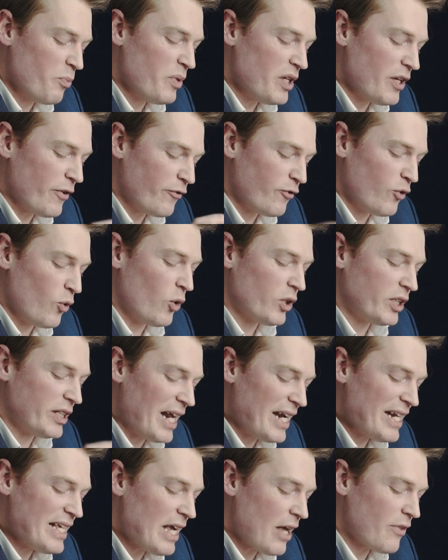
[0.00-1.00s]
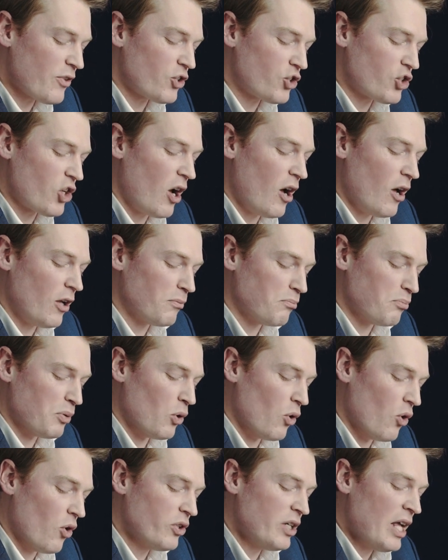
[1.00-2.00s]
be afforded any other child
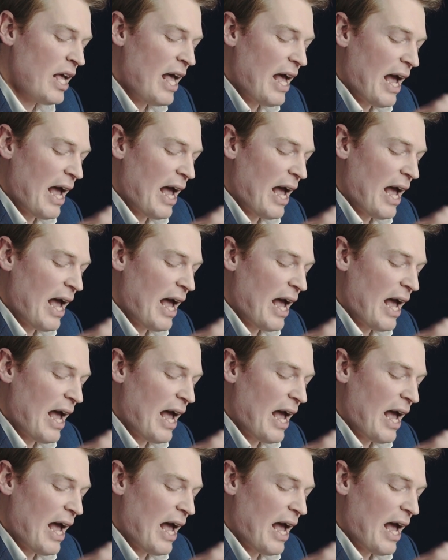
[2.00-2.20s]
born